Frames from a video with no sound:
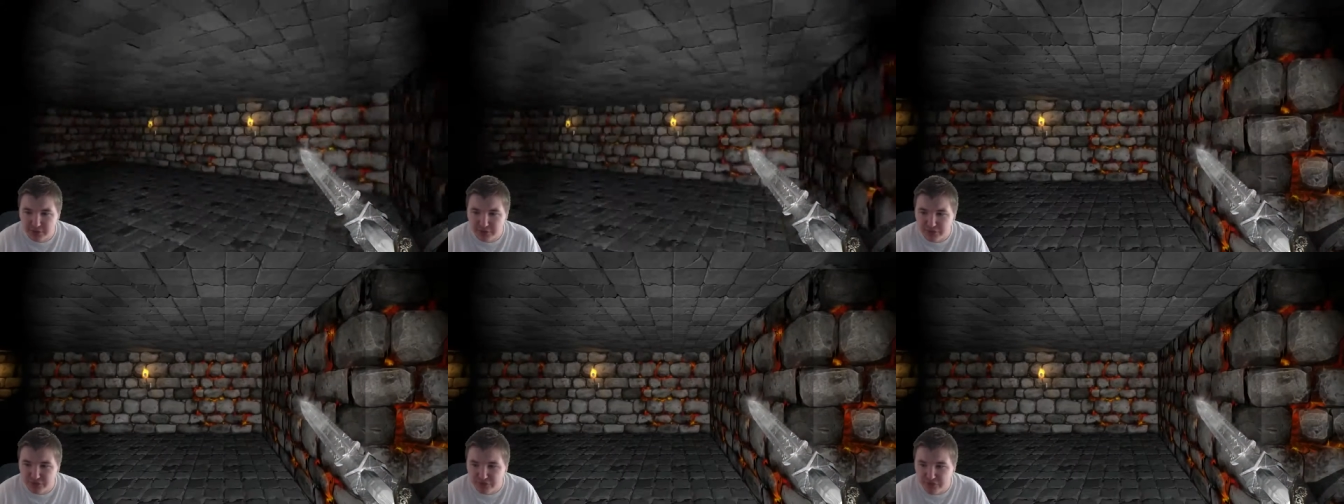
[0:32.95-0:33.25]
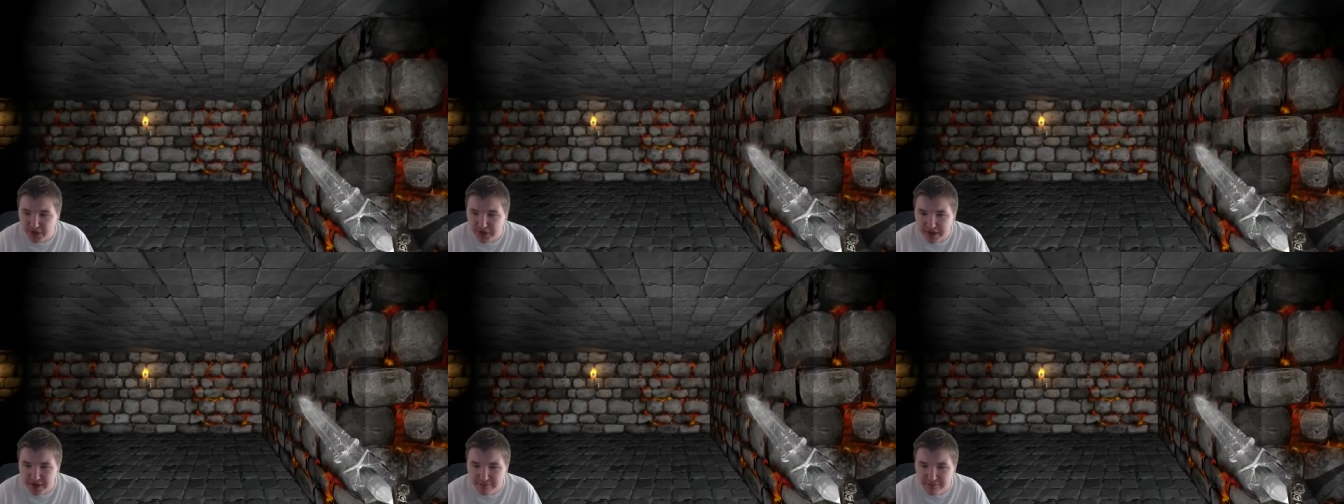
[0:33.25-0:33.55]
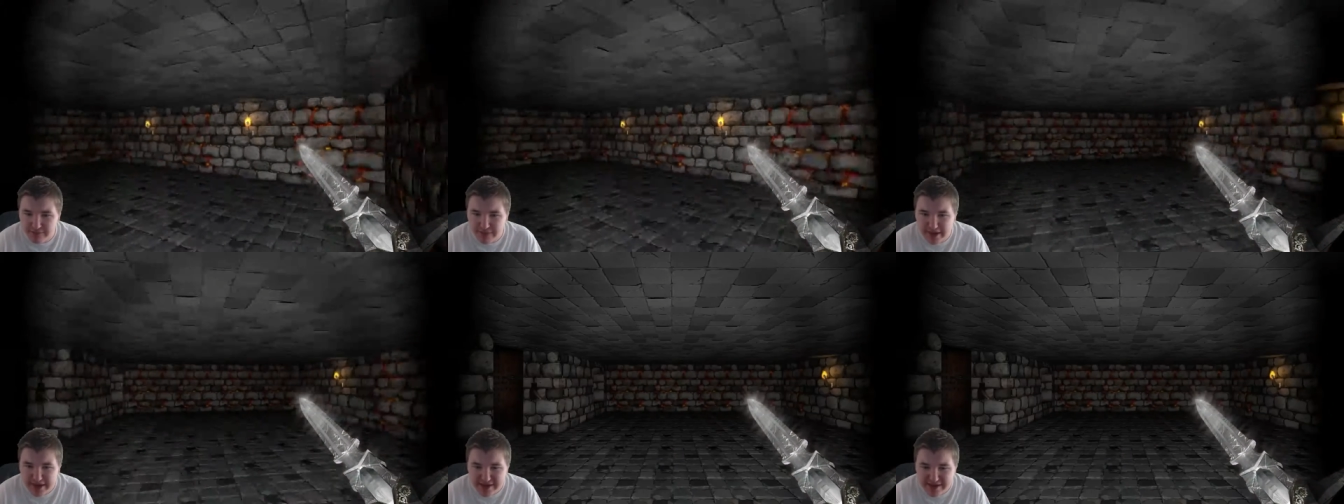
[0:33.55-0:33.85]
fucking
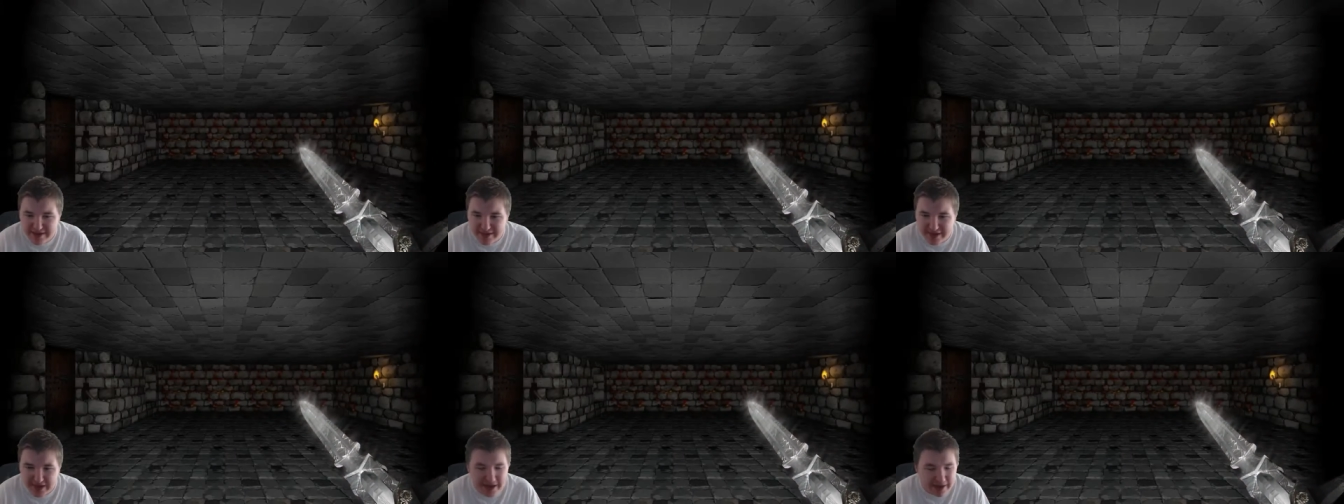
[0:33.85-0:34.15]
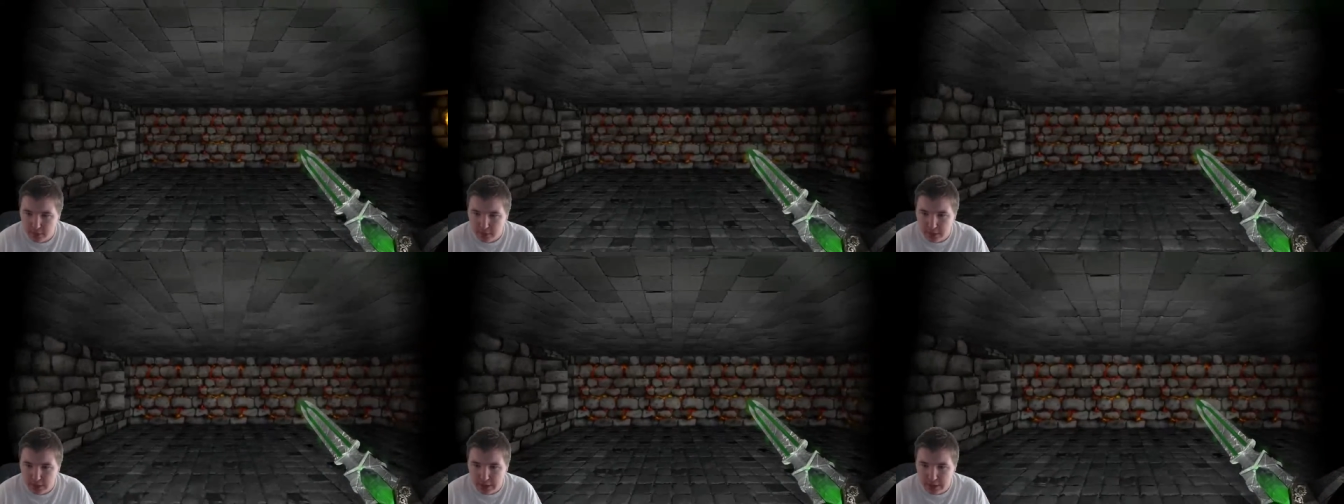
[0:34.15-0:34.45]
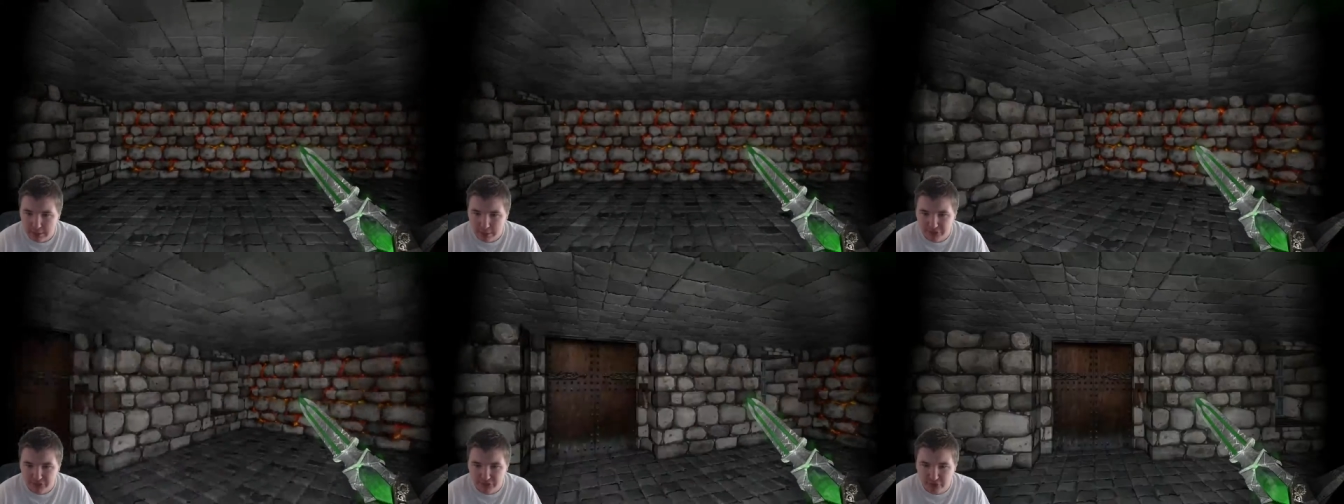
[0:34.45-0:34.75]
beating. I'm
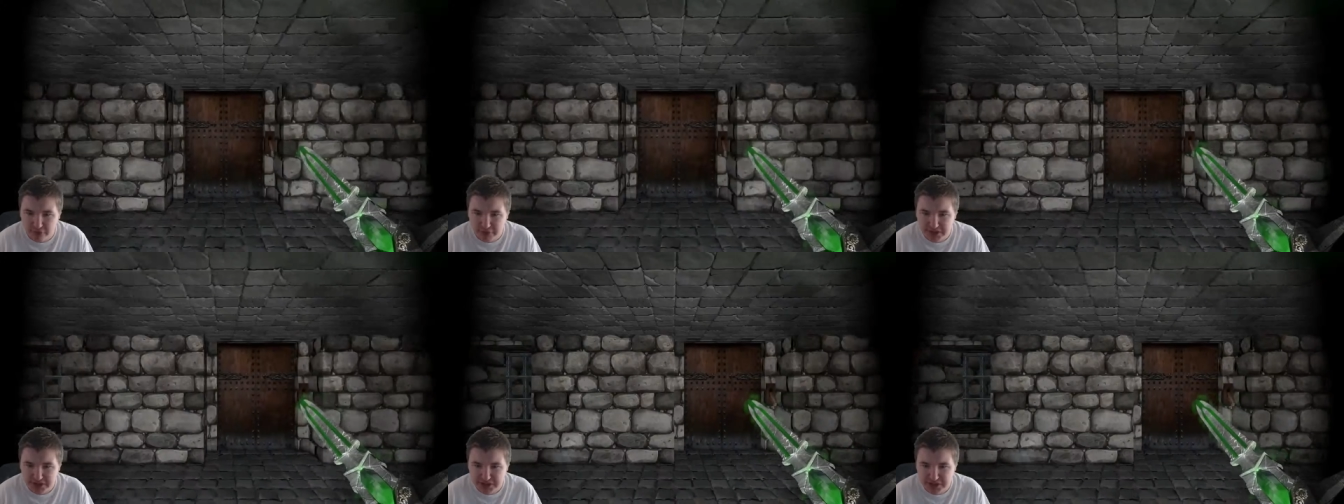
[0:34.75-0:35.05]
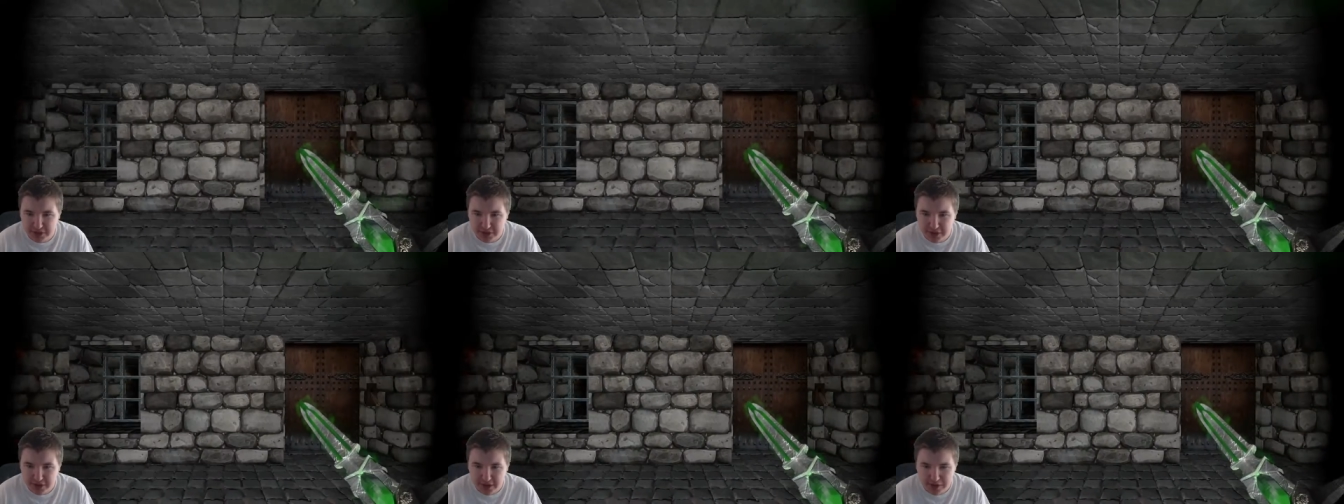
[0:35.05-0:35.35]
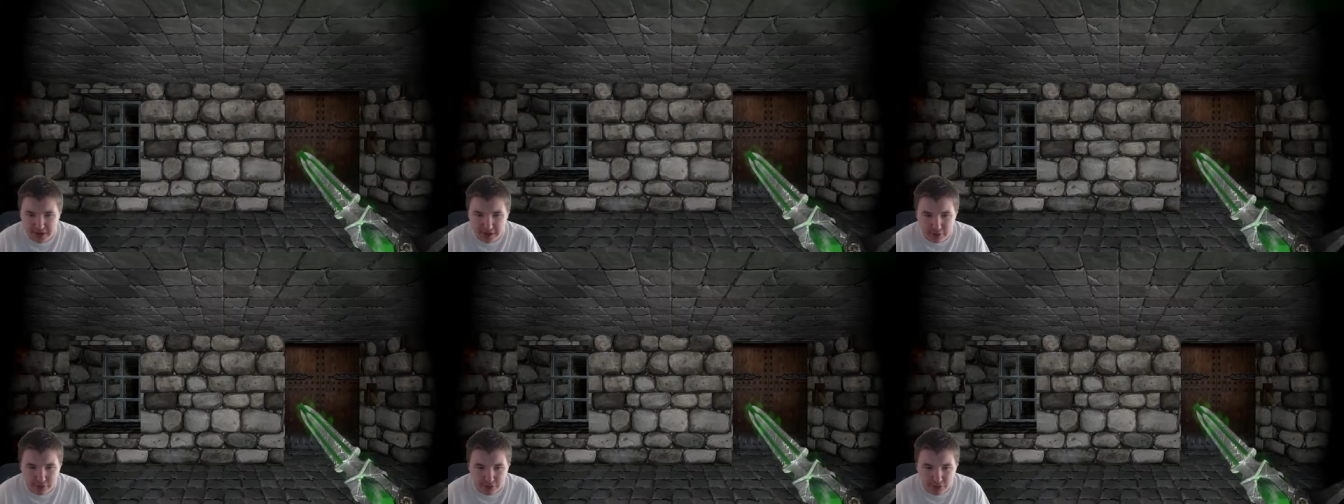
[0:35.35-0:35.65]
not sure which sword I
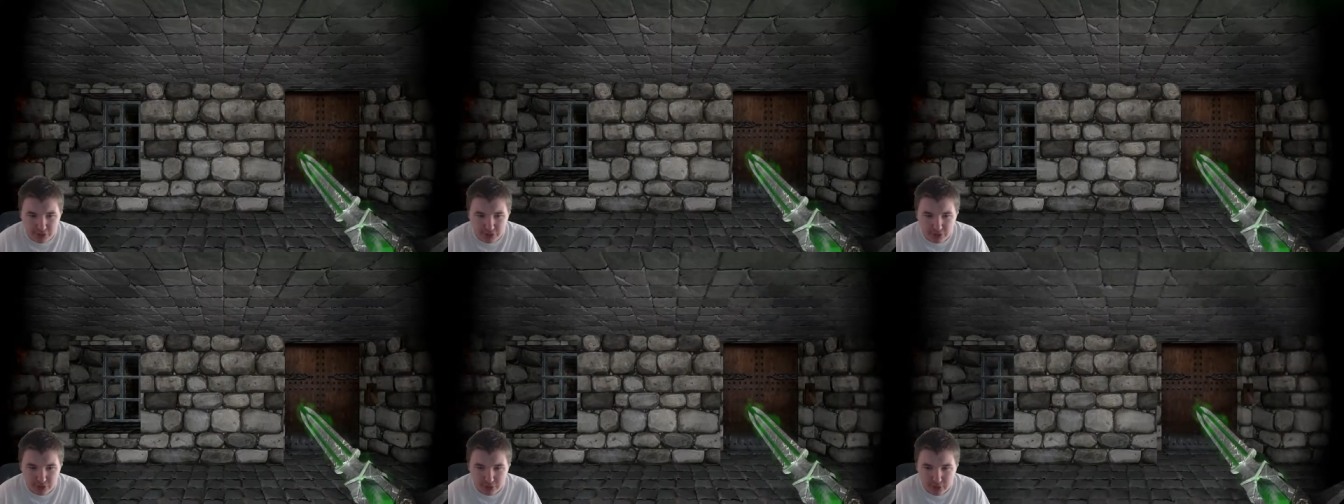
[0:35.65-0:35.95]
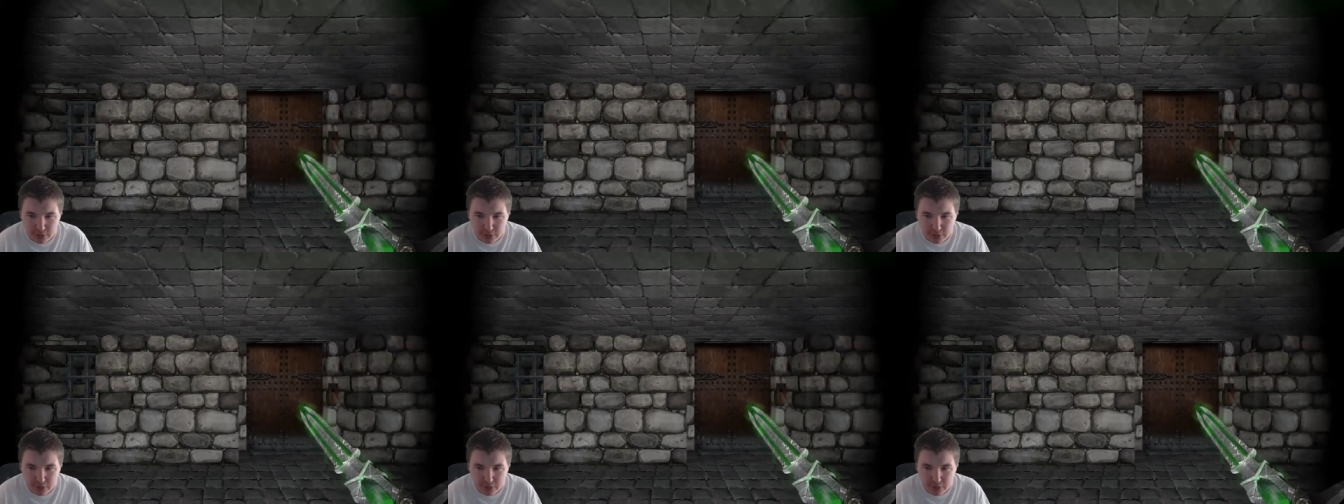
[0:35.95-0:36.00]
use.